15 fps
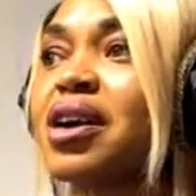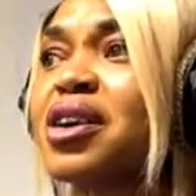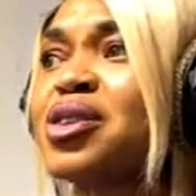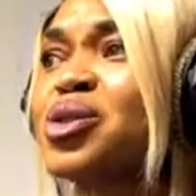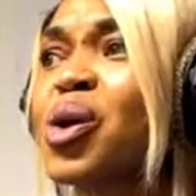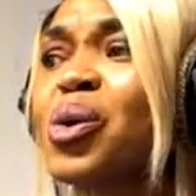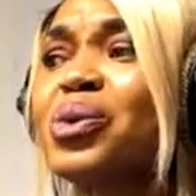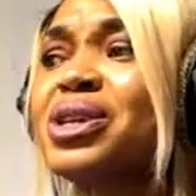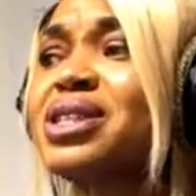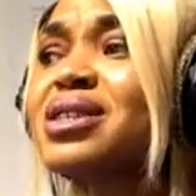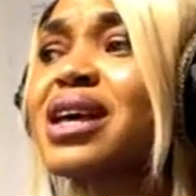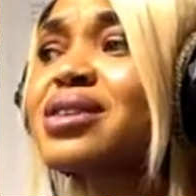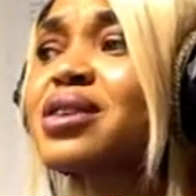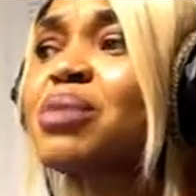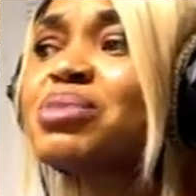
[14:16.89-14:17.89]
So
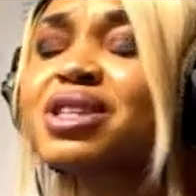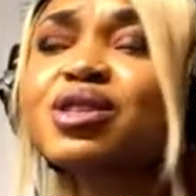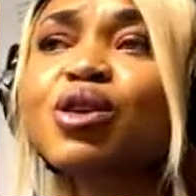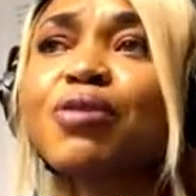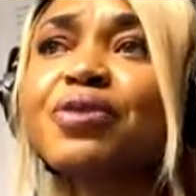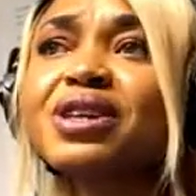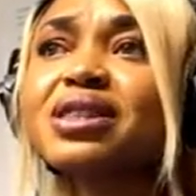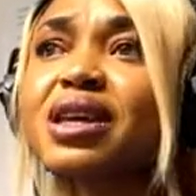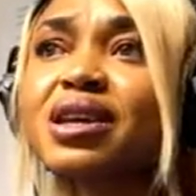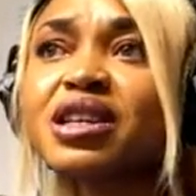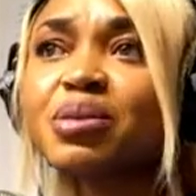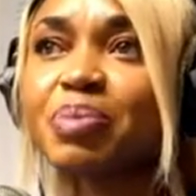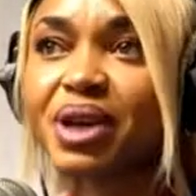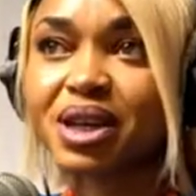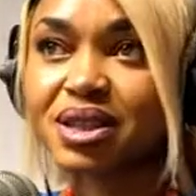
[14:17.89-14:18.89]
it's something of a
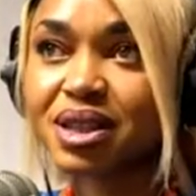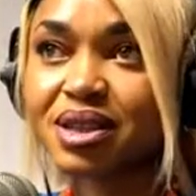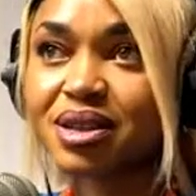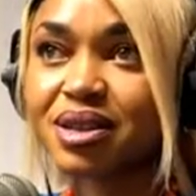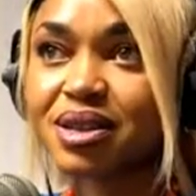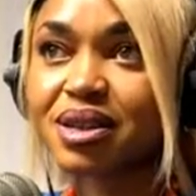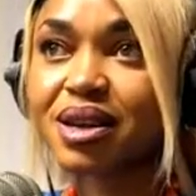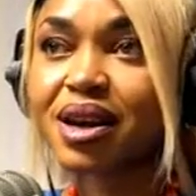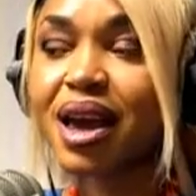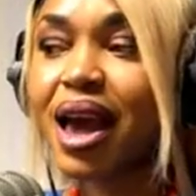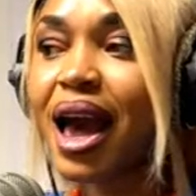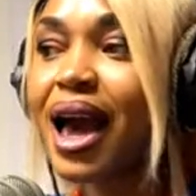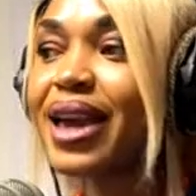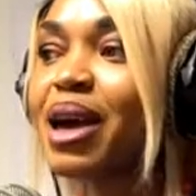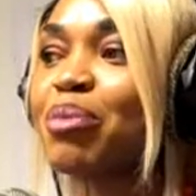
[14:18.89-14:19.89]
daily basis.
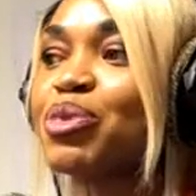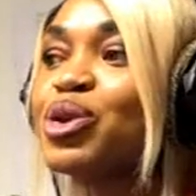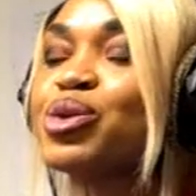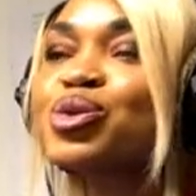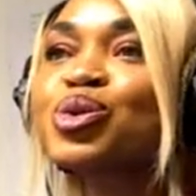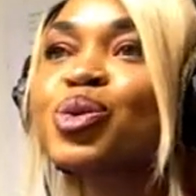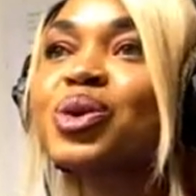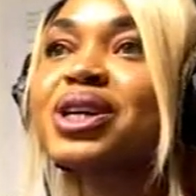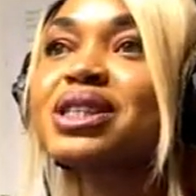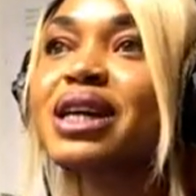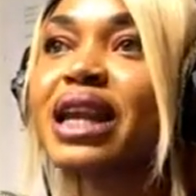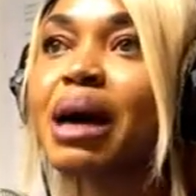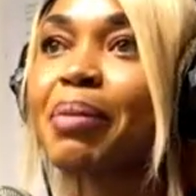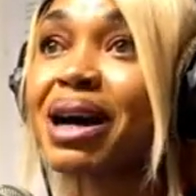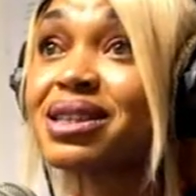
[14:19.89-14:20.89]
I am used to it
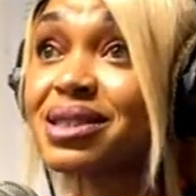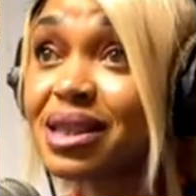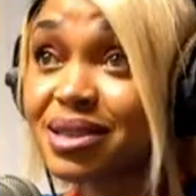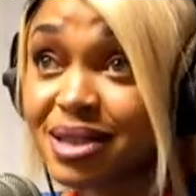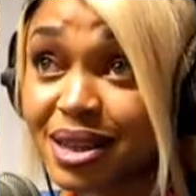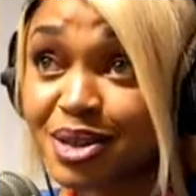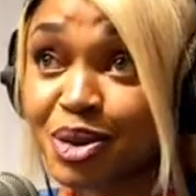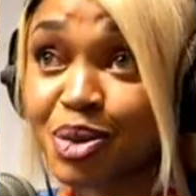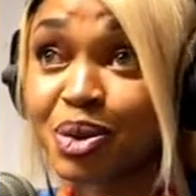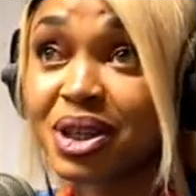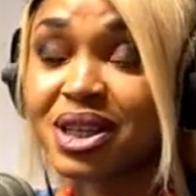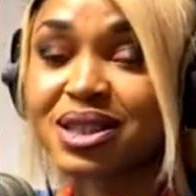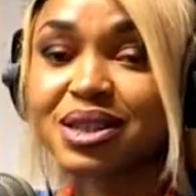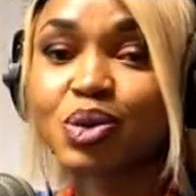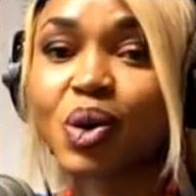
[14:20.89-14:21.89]
and I'm addicted to
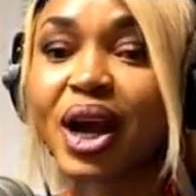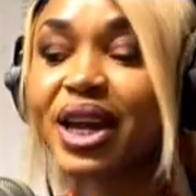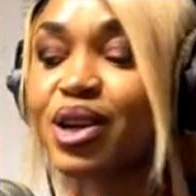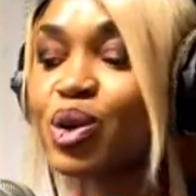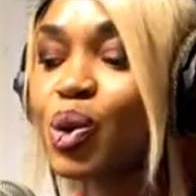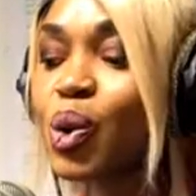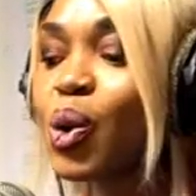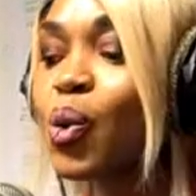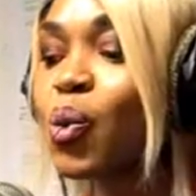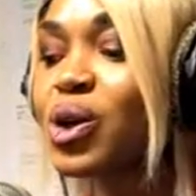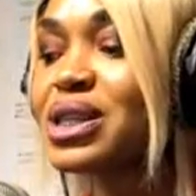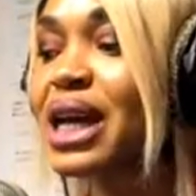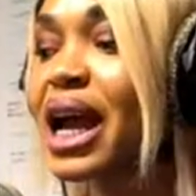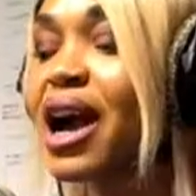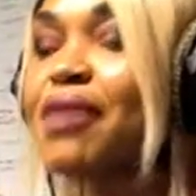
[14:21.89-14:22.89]
it. So I know
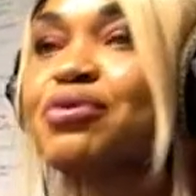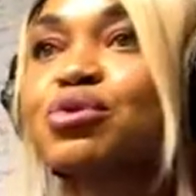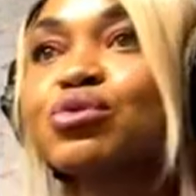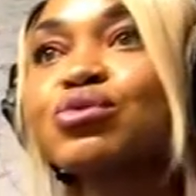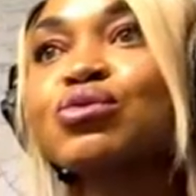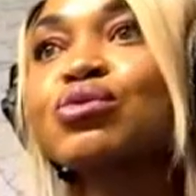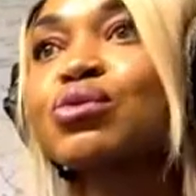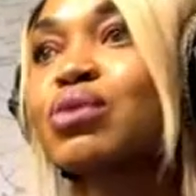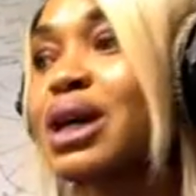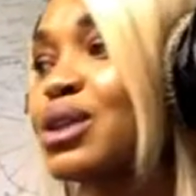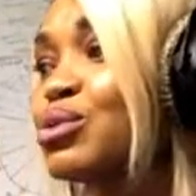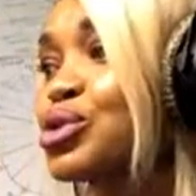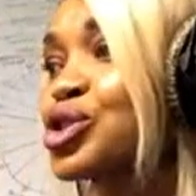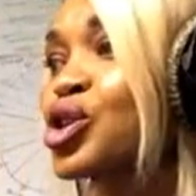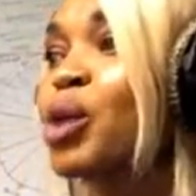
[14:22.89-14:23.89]
what I have to do. I
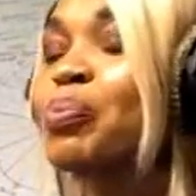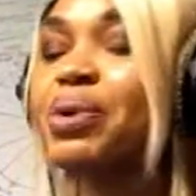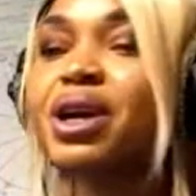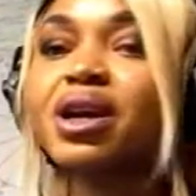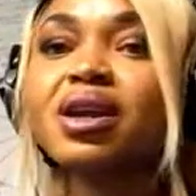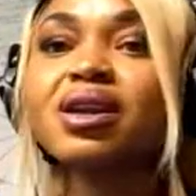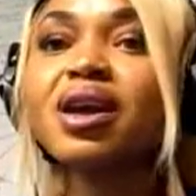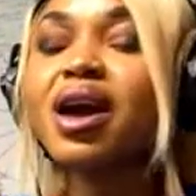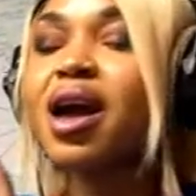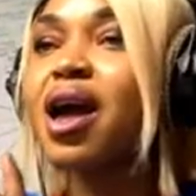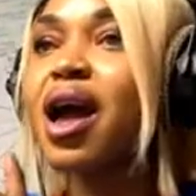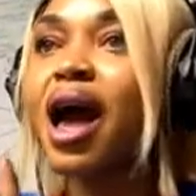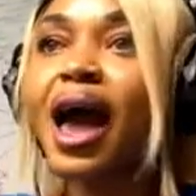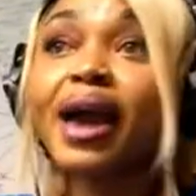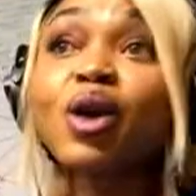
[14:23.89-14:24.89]
do shopping.
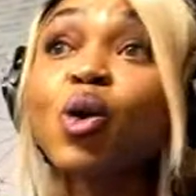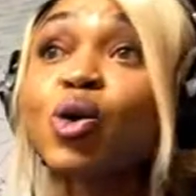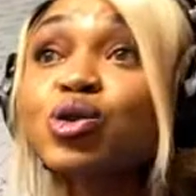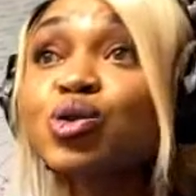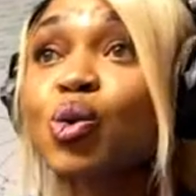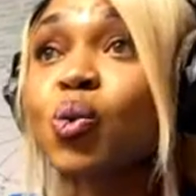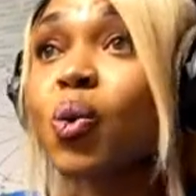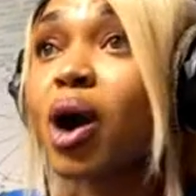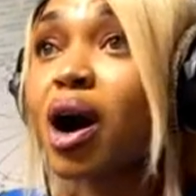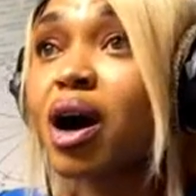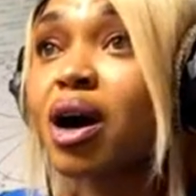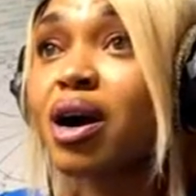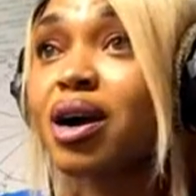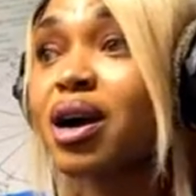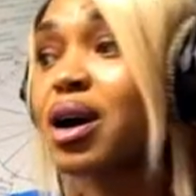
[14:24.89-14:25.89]
I go to
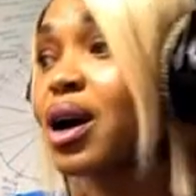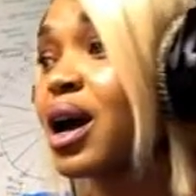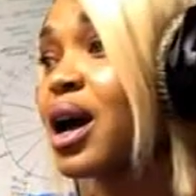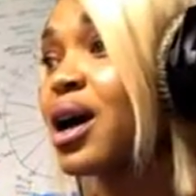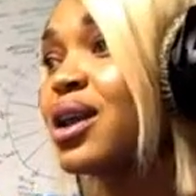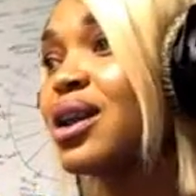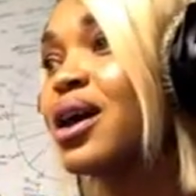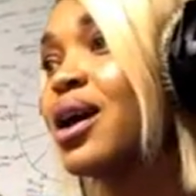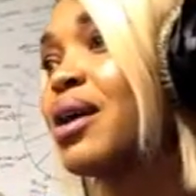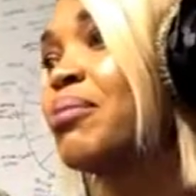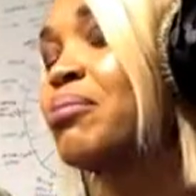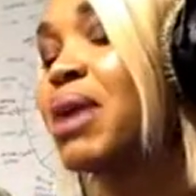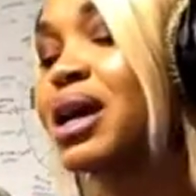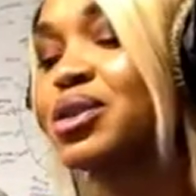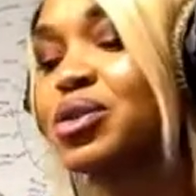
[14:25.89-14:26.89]
work
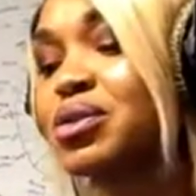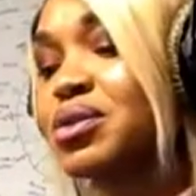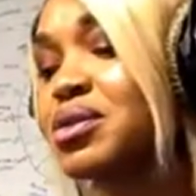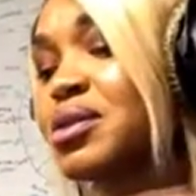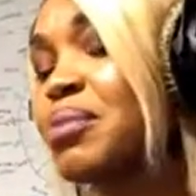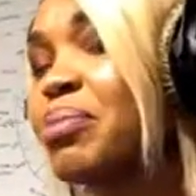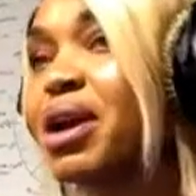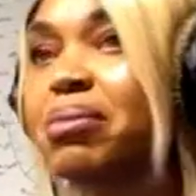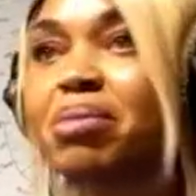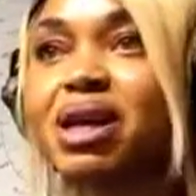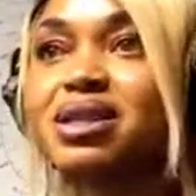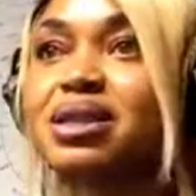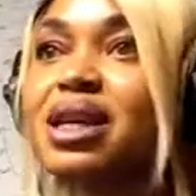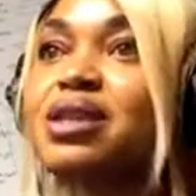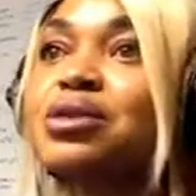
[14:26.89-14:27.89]
and I just make my
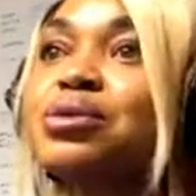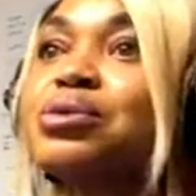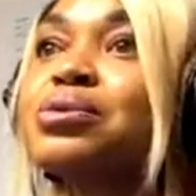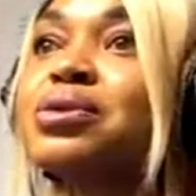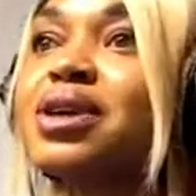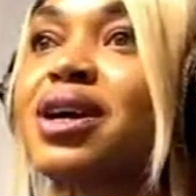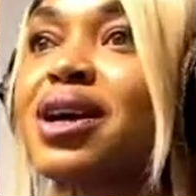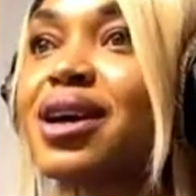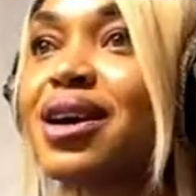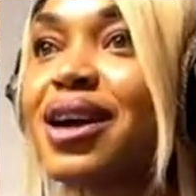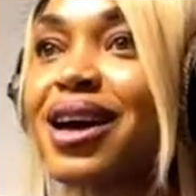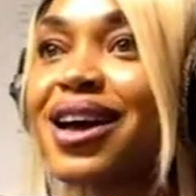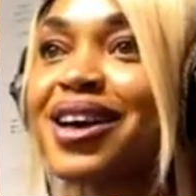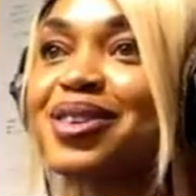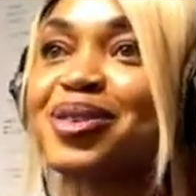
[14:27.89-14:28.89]
schedule,
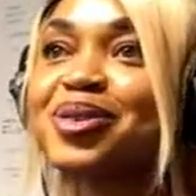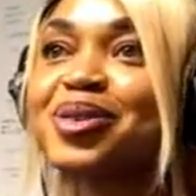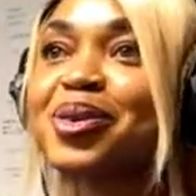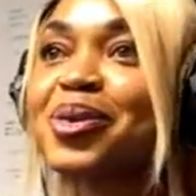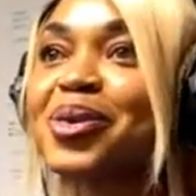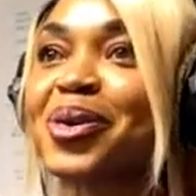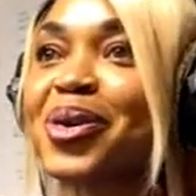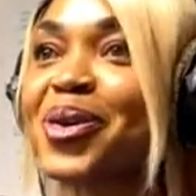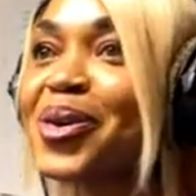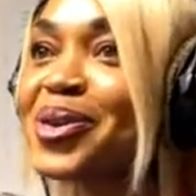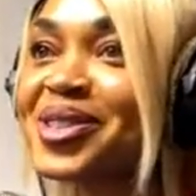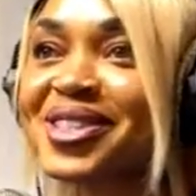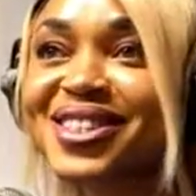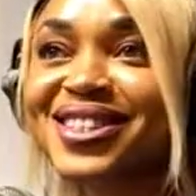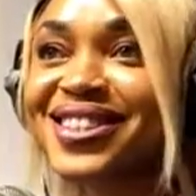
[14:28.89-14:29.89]
and so
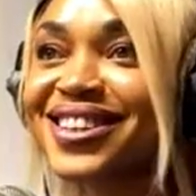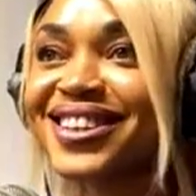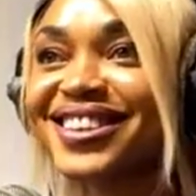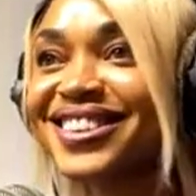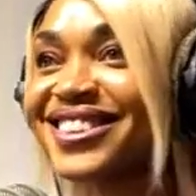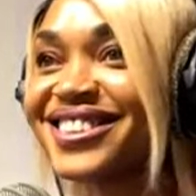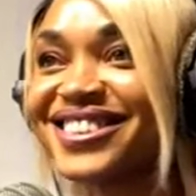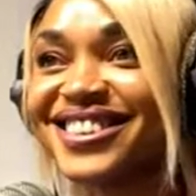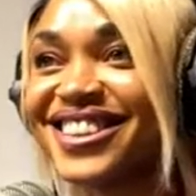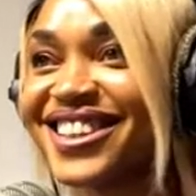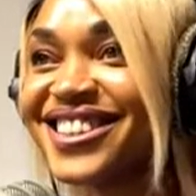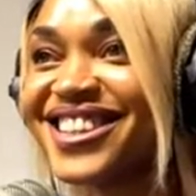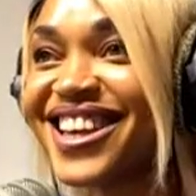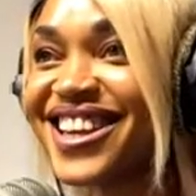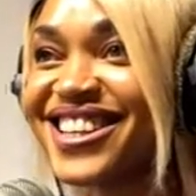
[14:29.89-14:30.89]
goes the
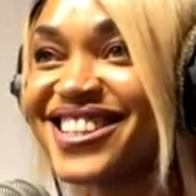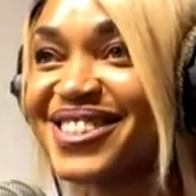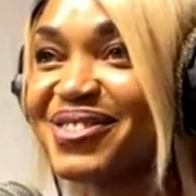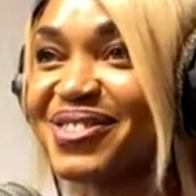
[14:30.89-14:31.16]
days.